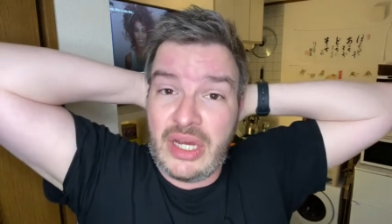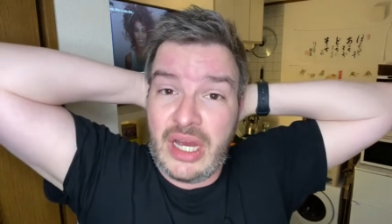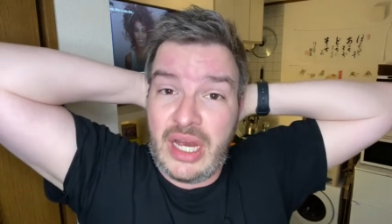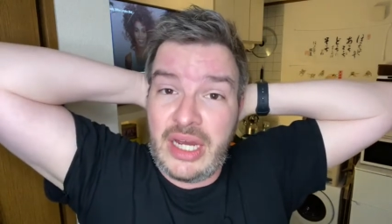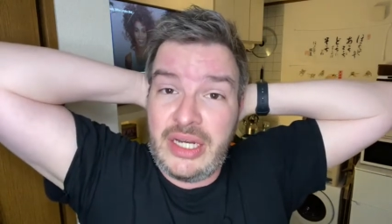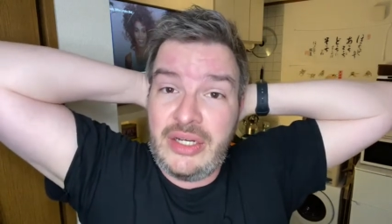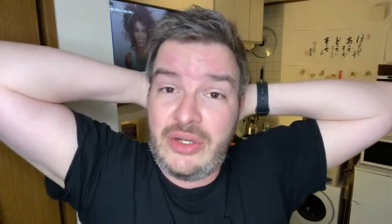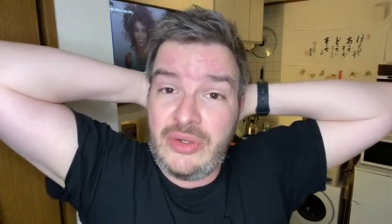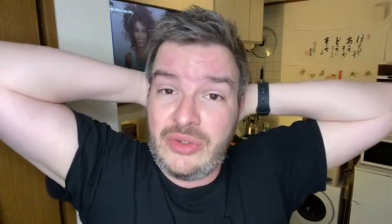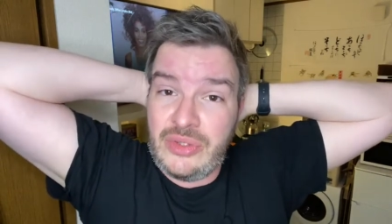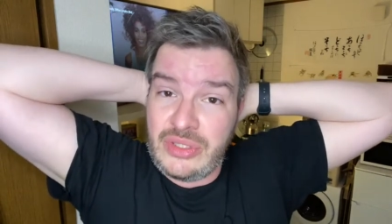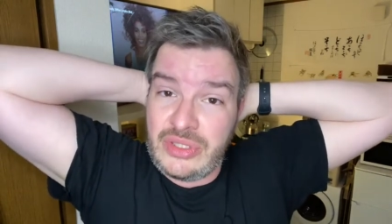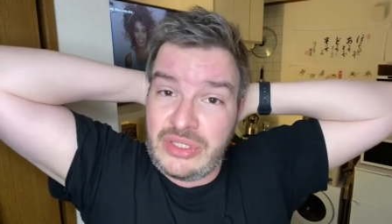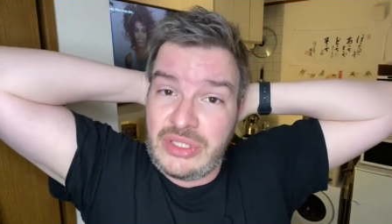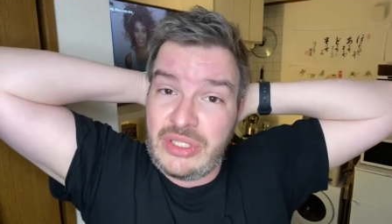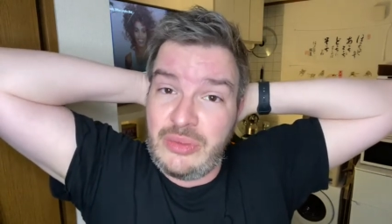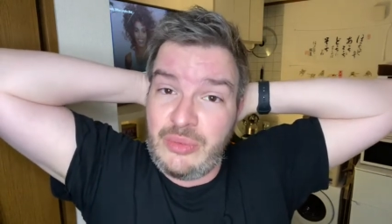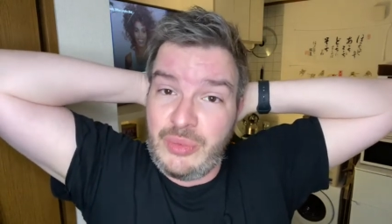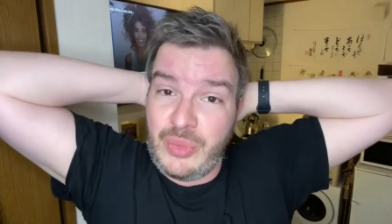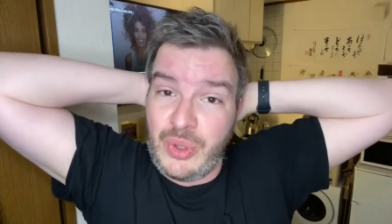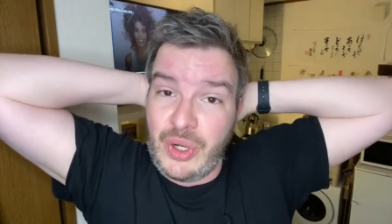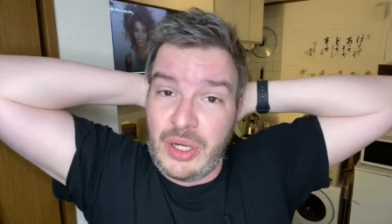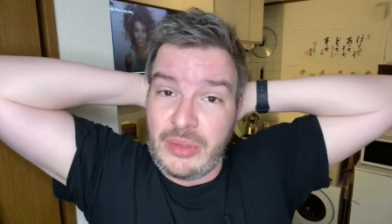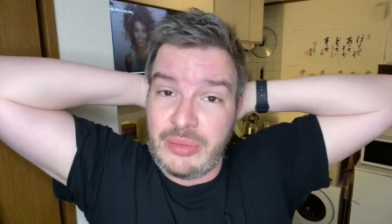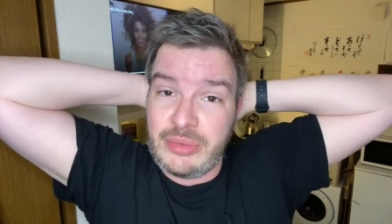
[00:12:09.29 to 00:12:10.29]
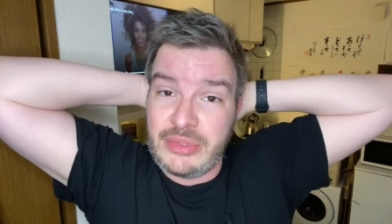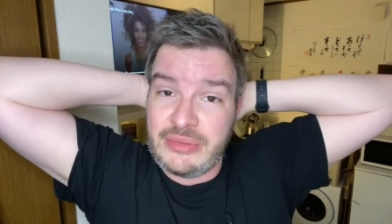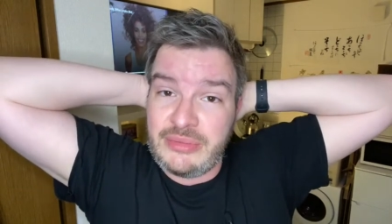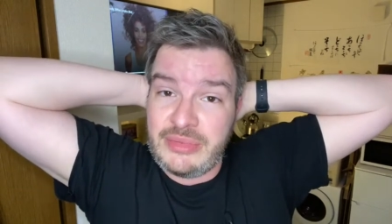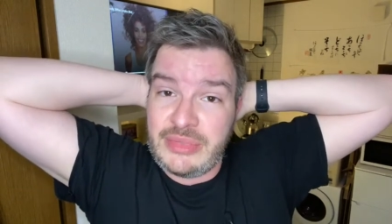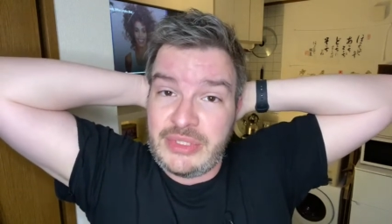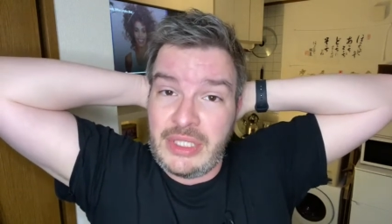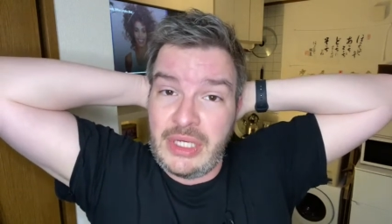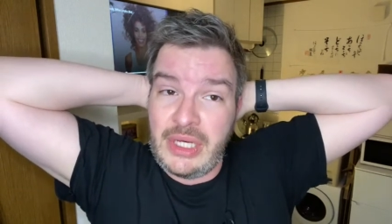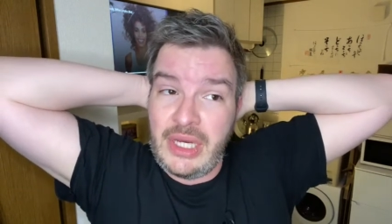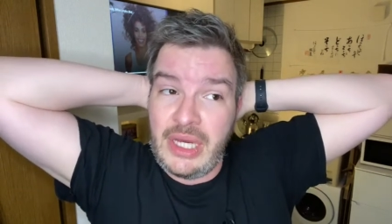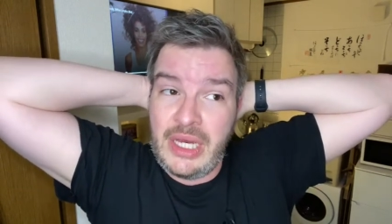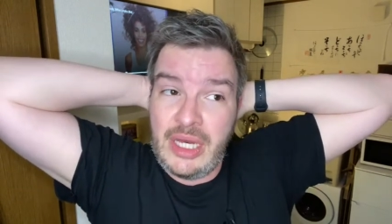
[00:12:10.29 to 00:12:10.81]
I know there's some problems,
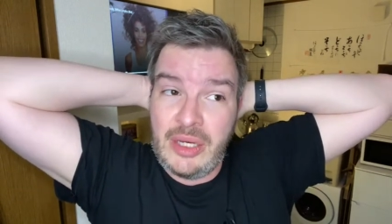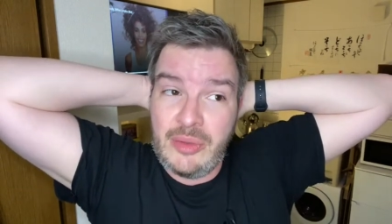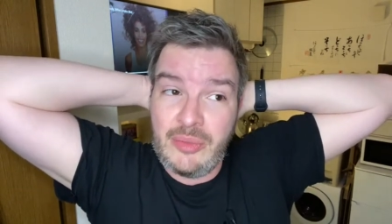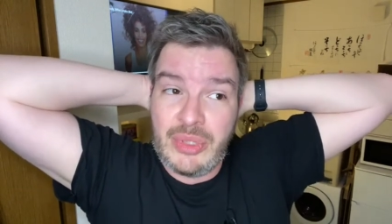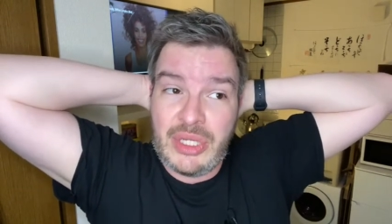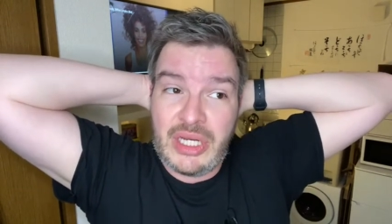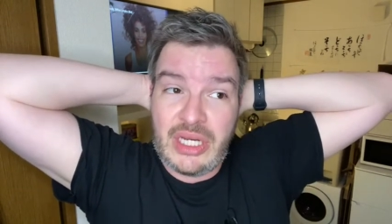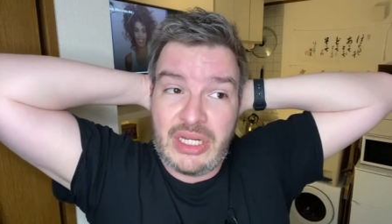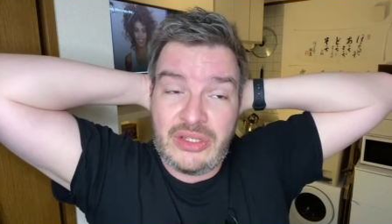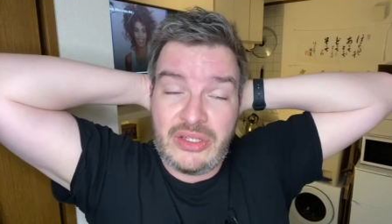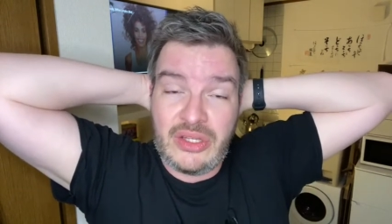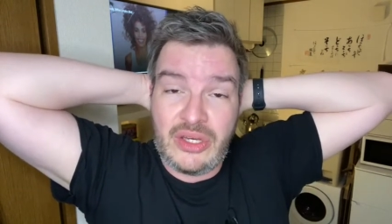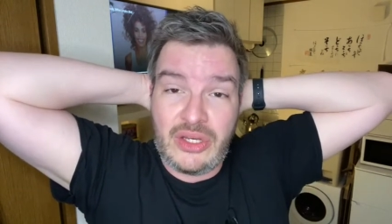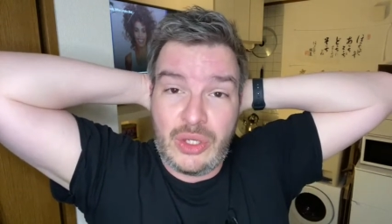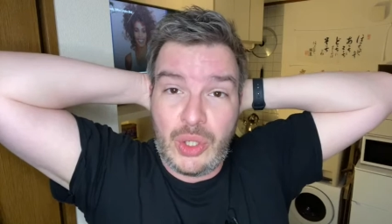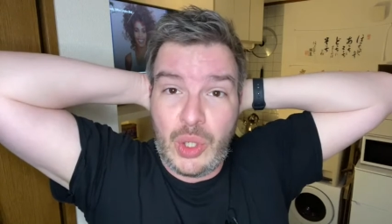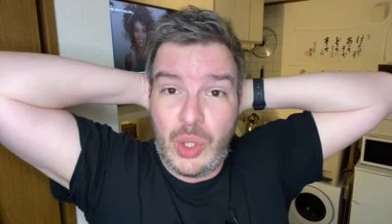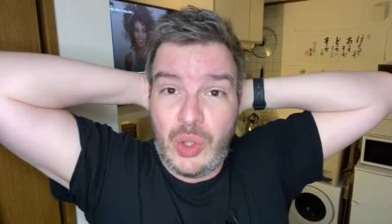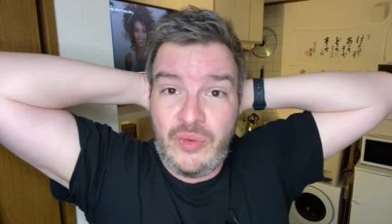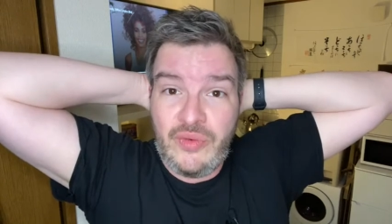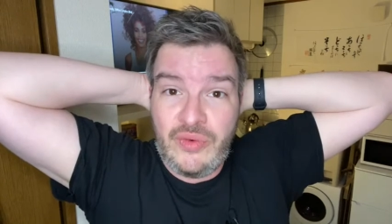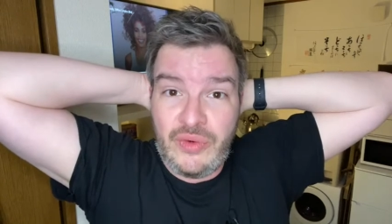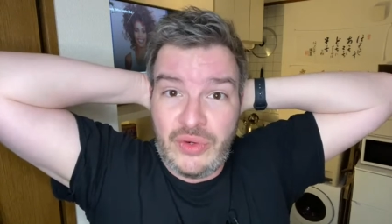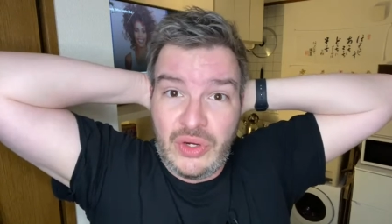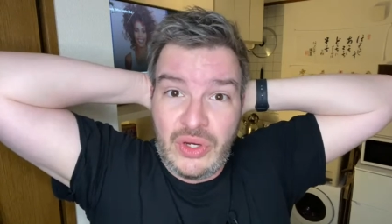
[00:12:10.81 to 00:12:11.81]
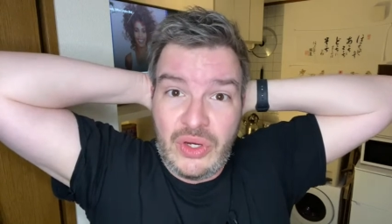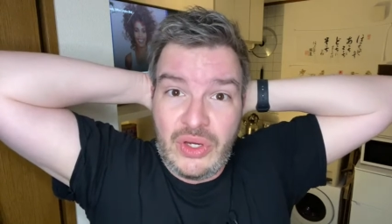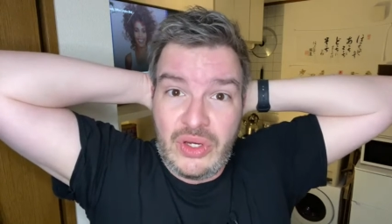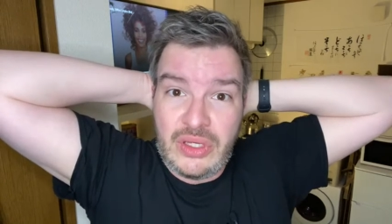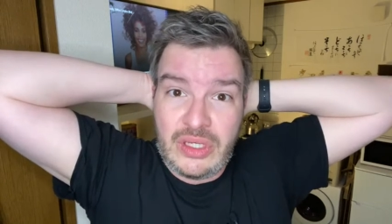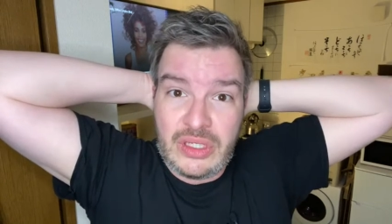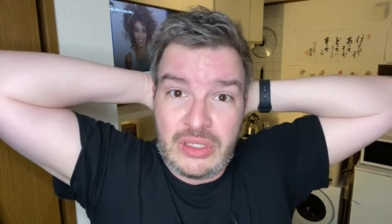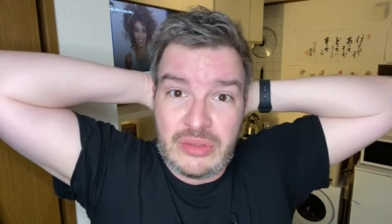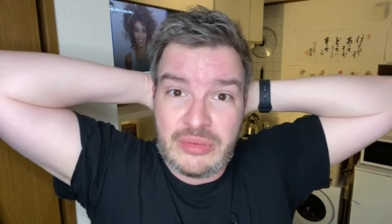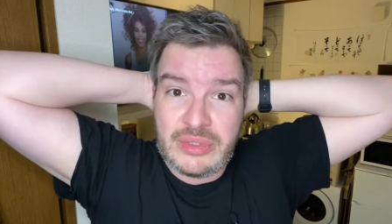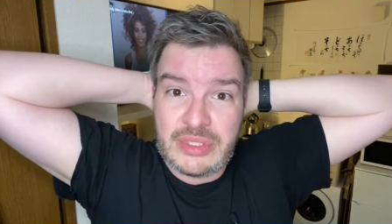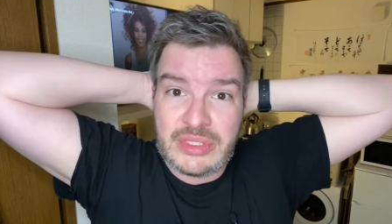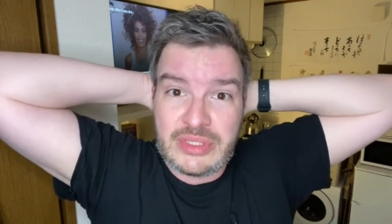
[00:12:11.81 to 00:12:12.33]
but I thought overall
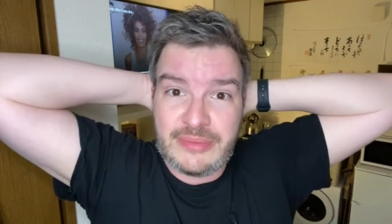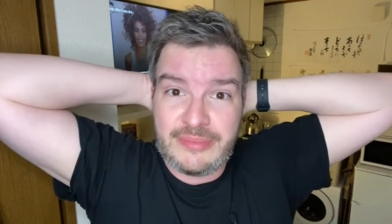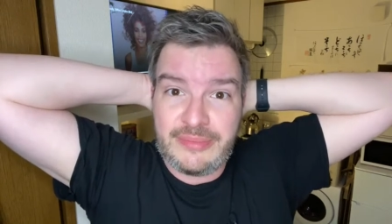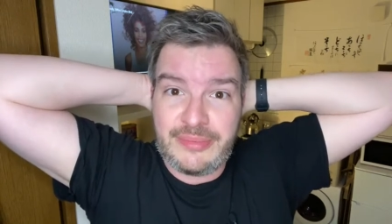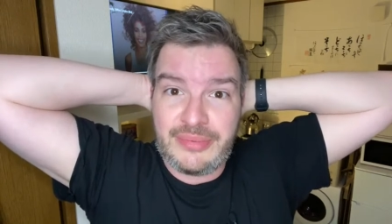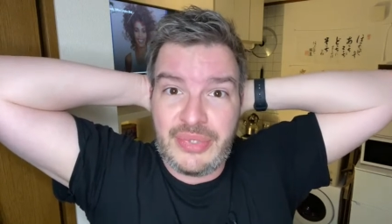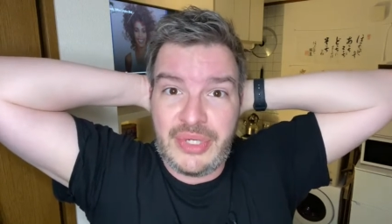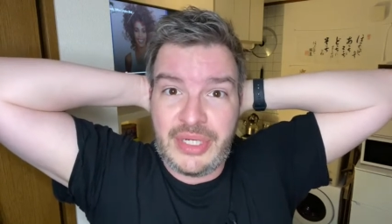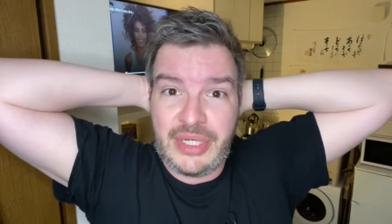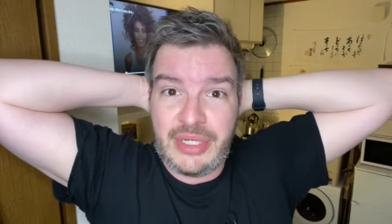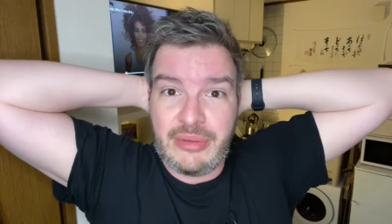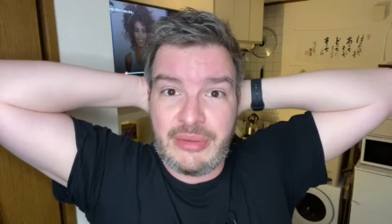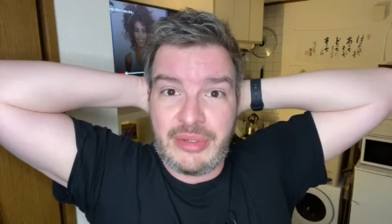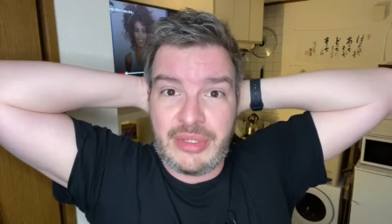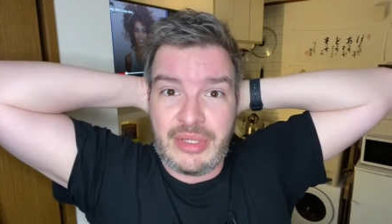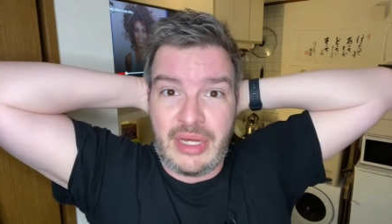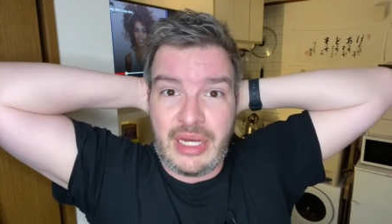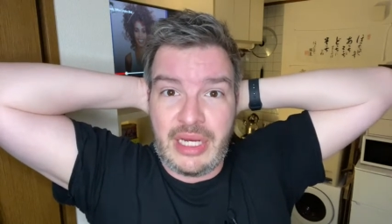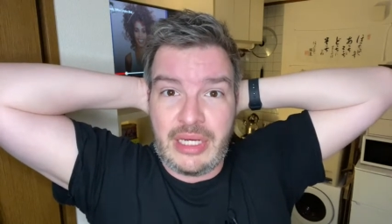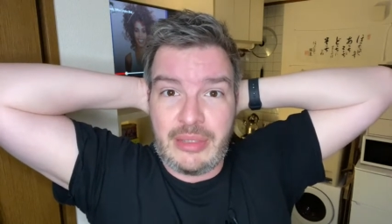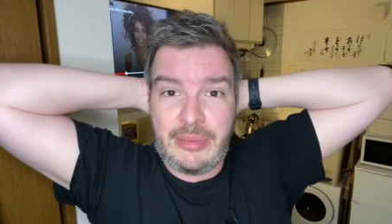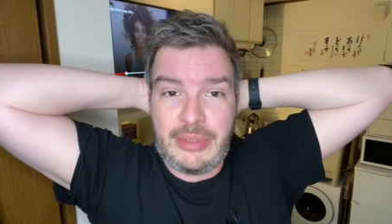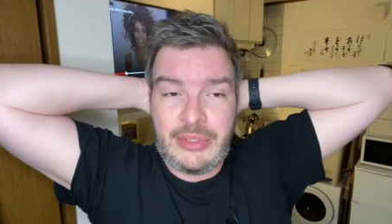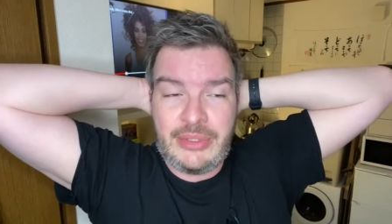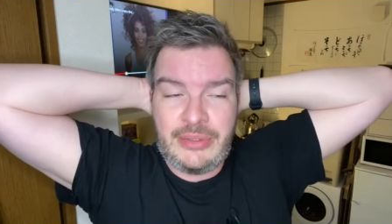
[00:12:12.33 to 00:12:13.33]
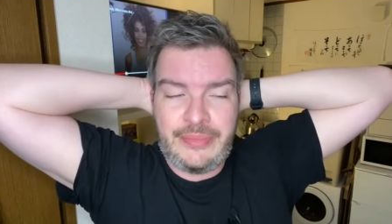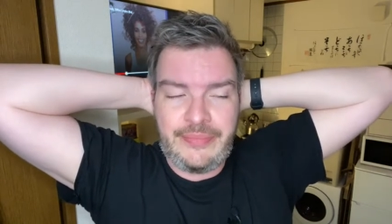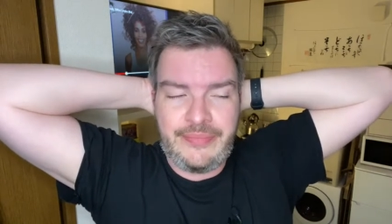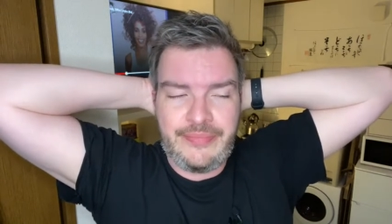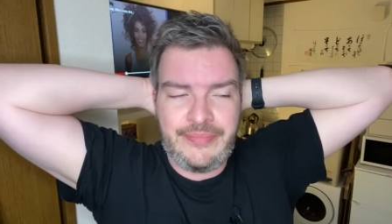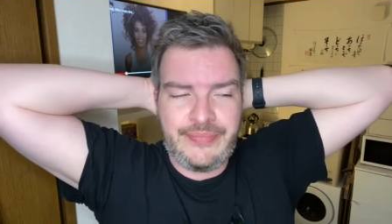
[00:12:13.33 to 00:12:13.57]
it was pretty reliable.